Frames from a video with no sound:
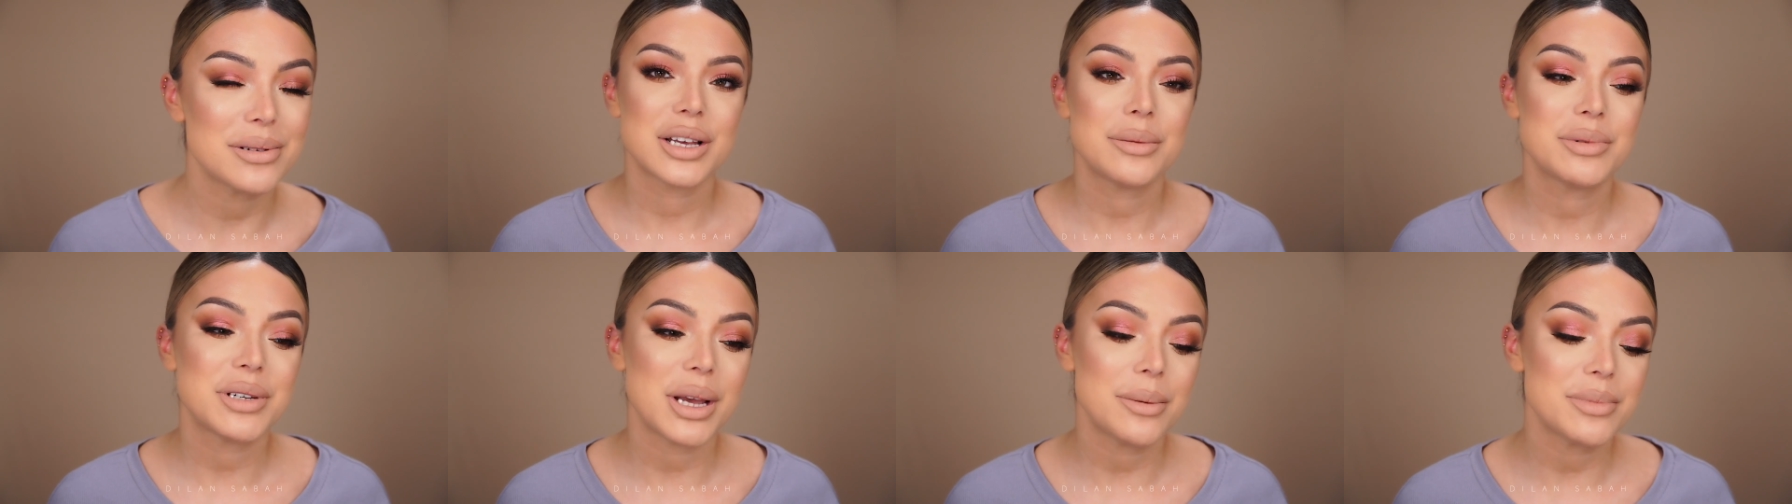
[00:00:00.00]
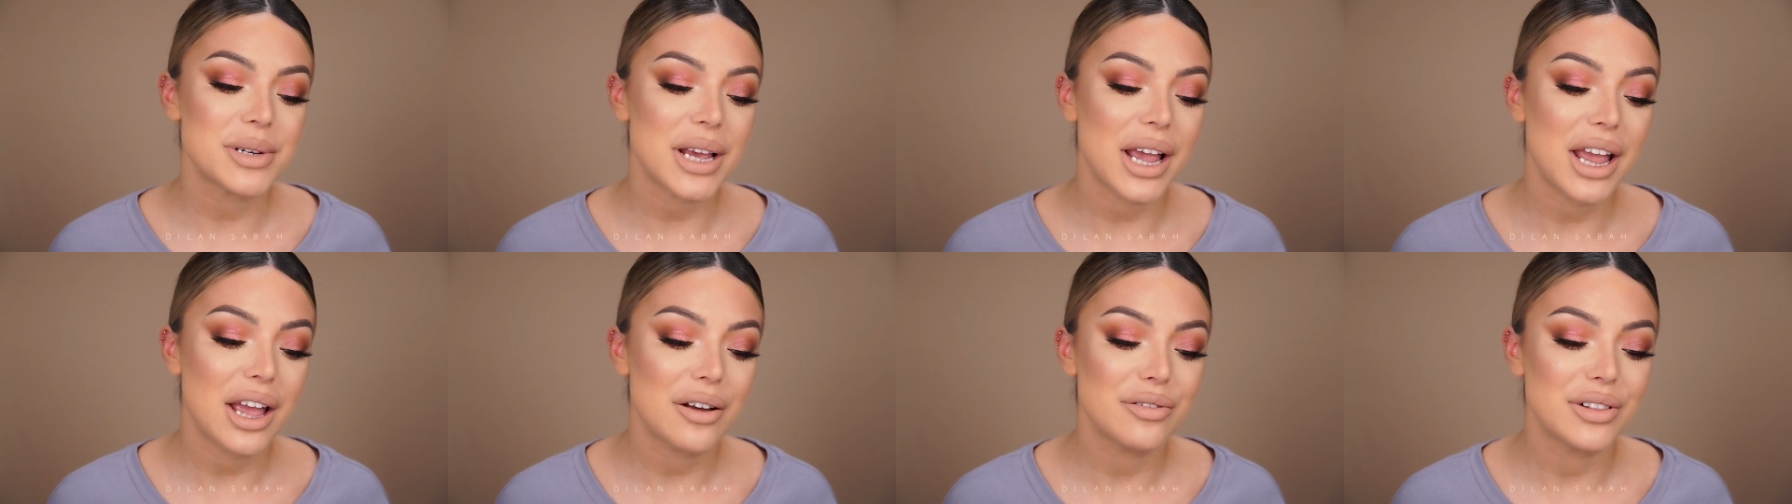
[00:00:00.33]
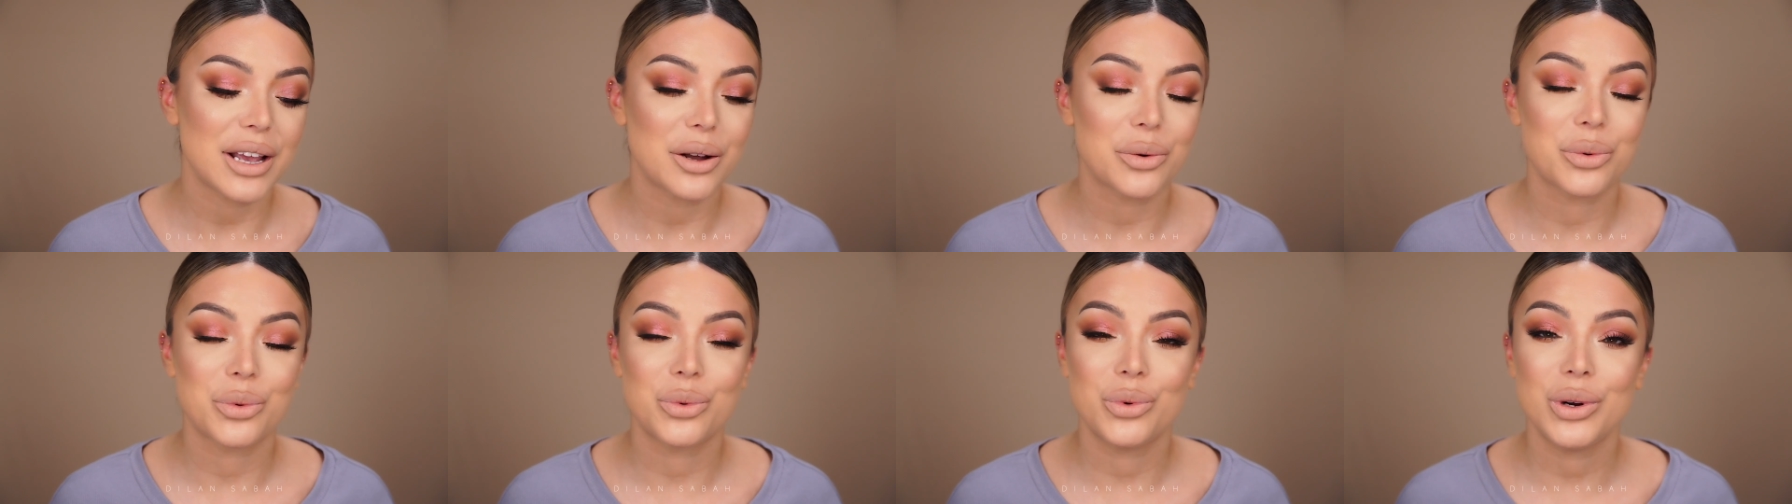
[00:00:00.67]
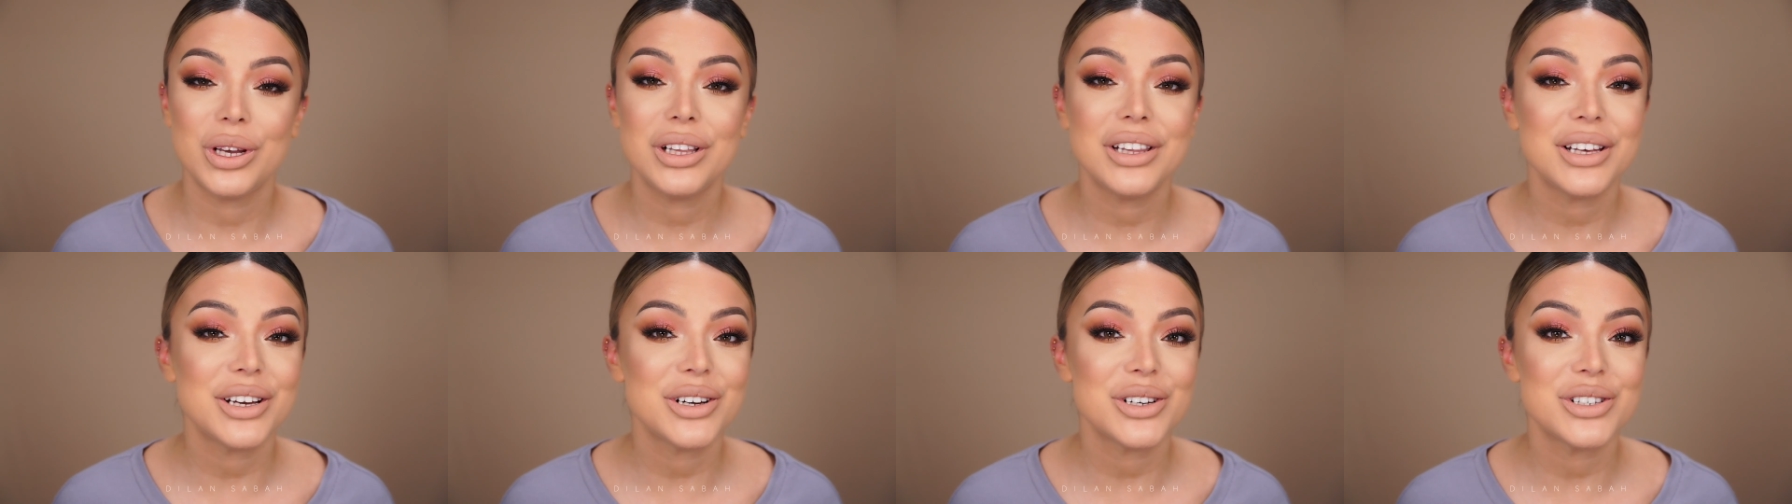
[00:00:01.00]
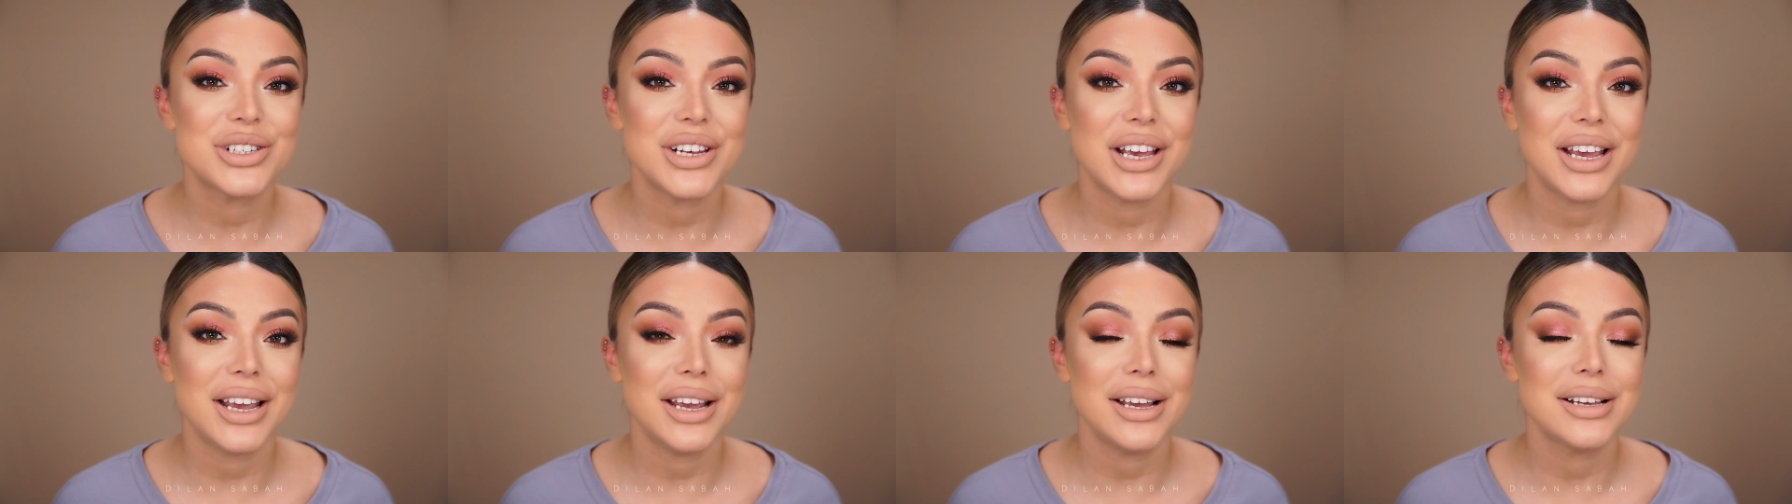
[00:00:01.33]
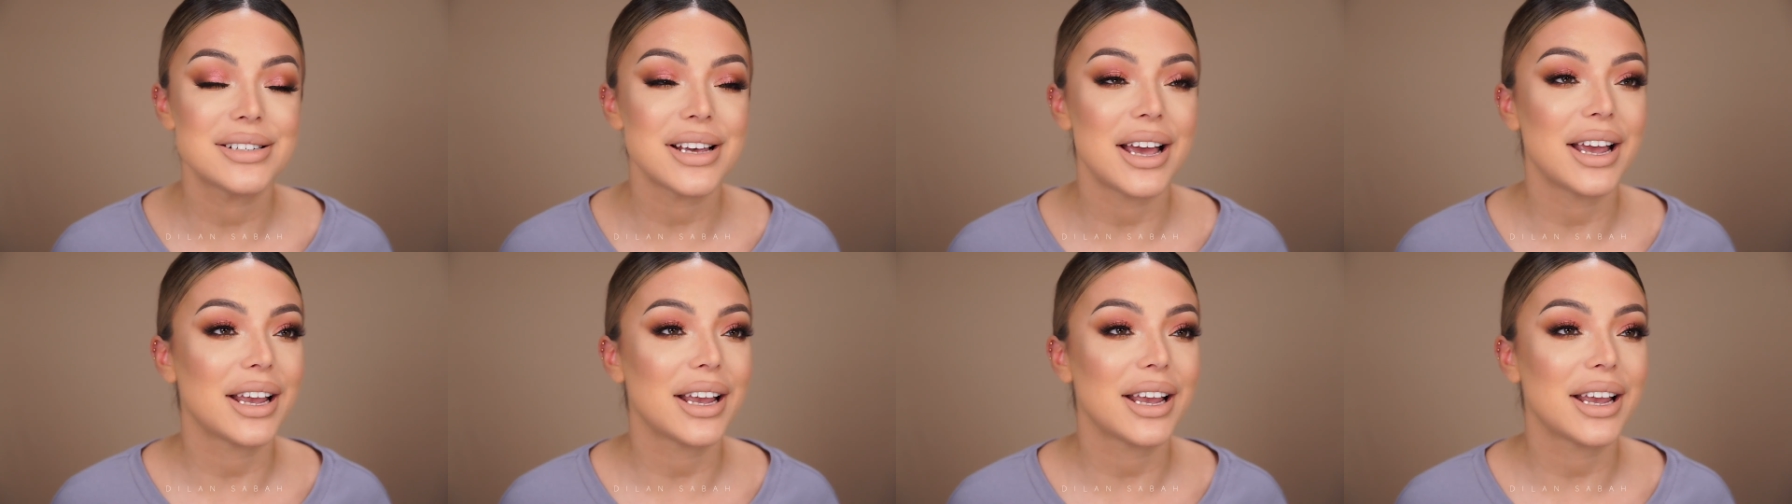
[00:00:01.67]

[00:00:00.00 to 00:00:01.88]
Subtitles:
Sometimes I have like really good days.